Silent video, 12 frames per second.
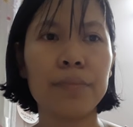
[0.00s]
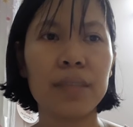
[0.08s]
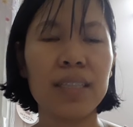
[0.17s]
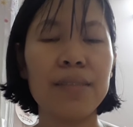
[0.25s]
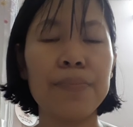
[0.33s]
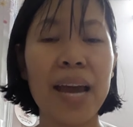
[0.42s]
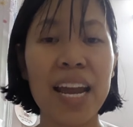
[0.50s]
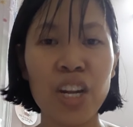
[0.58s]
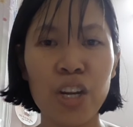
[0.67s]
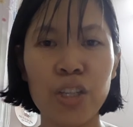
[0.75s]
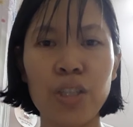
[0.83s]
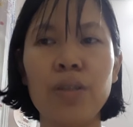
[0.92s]

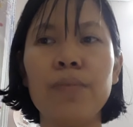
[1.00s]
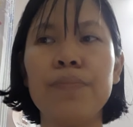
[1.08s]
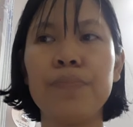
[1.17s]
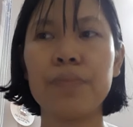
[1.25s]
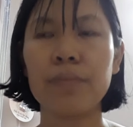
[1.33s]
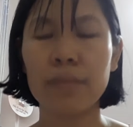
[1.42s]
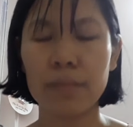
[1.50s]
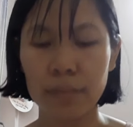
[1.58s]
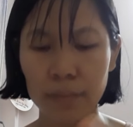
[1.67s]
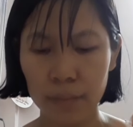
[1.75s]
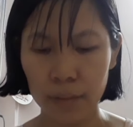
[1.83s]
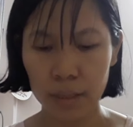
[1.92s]
spinach,
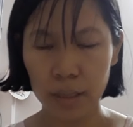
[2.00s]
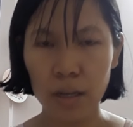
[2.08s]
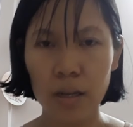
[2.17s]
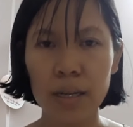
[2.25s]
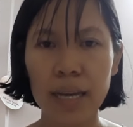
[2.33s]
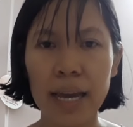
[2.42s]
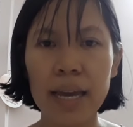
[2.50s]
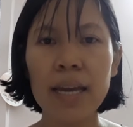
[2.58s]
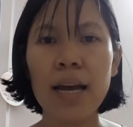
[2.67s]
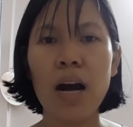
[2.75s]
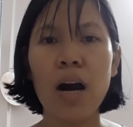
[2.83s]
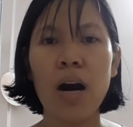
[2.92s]
okay,
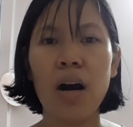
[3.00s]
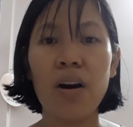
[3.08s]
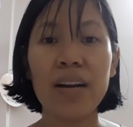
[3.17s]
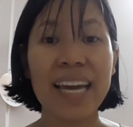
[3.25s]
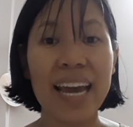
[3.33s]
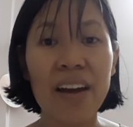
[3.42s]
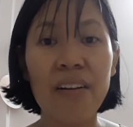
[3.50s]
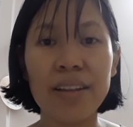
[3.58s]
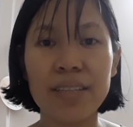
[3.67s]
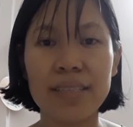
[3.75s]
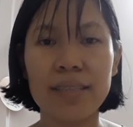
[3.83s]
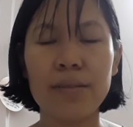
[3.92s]
or
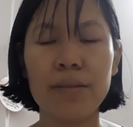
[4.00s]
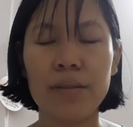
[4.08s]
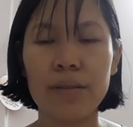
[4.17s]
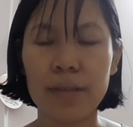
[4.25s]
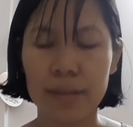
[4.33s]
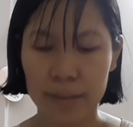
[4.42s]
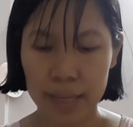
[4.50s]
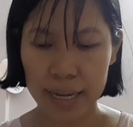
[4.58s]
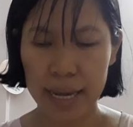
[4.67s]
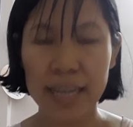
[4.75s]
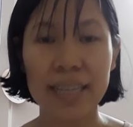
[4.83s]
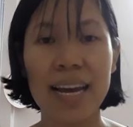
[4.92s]
carrots,
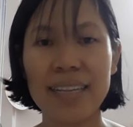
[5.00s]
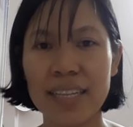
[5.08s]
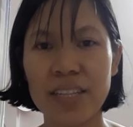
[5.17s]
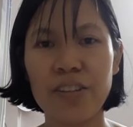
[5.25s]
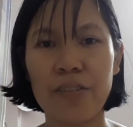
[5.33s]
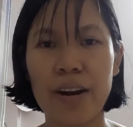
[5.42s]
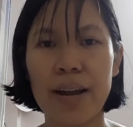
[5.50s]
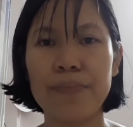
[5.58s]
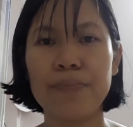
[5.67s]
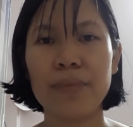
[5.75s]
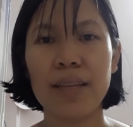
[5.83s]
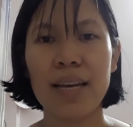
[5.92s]
okay, etc.
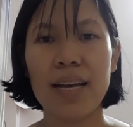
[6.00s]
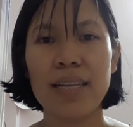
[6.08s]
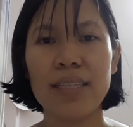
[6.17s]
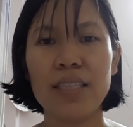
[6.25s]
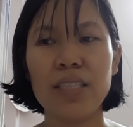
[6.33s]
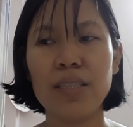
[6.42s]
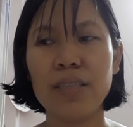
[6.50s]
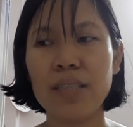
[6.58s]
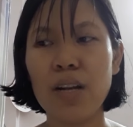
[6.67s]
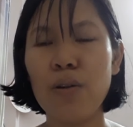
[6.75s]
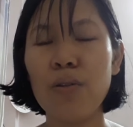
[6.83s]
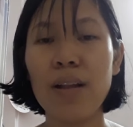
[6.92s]

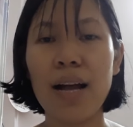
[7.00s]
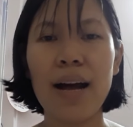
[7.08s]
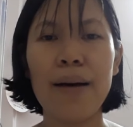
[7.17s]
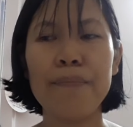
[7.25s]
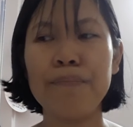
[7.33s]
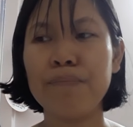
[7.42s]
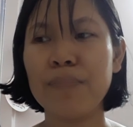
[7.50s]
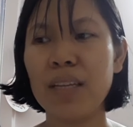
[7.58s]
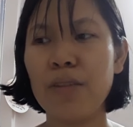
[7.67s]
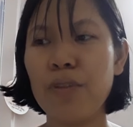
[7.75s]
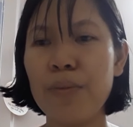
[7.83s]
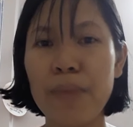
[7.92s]
So
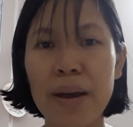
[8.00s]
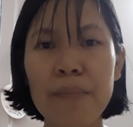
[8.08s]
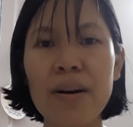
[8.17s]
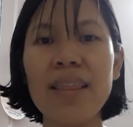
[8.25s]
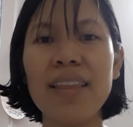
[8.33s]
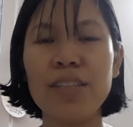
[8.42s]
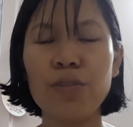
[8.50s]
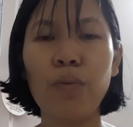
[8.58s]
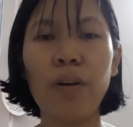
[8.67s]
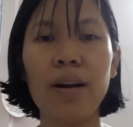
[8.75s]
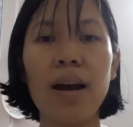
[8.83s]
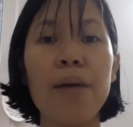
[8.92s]
remember this
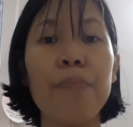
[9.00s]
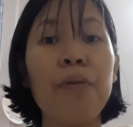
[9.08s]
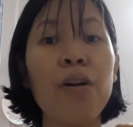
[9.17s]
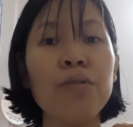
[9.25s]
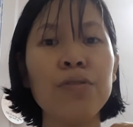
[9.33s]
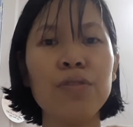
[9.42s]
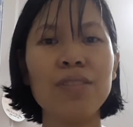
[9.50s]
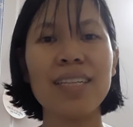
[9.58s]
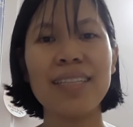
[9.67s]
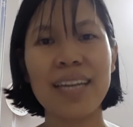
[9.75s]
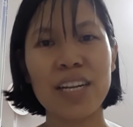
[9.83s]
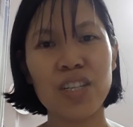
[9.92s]
word produce
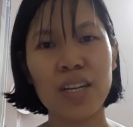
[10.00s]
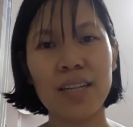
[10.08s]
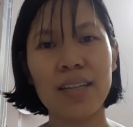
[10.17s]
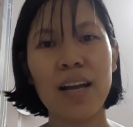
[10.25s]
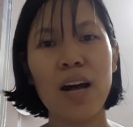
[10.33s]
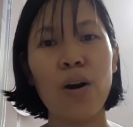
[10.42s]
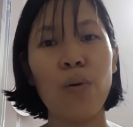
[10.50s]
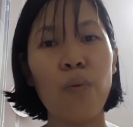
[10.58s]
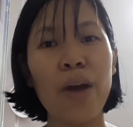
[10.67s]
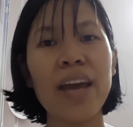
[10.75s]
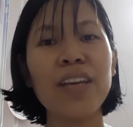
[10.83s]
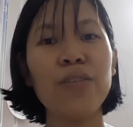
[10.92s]
section
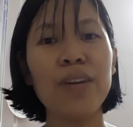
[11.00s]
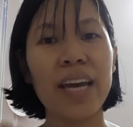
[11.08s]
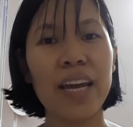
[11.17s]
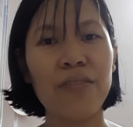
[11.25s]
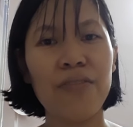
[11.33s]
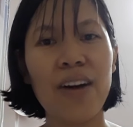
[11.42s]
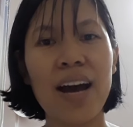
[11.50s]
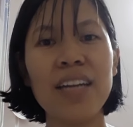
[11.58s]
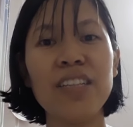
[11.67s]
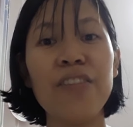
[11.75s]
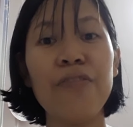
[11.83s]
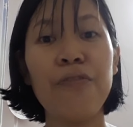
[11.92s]
where you can
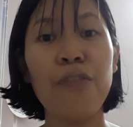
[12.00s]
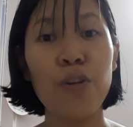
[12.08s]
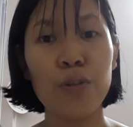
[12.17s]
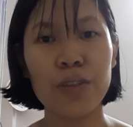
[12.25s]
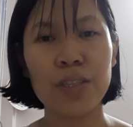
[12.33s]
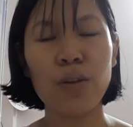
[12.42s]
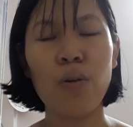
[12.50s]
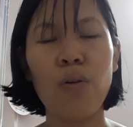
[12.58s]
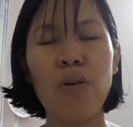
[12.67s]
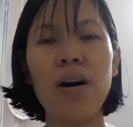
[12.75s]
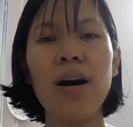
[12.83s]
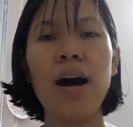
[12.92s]
find the fruits
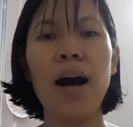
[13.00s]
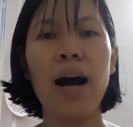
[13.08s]
or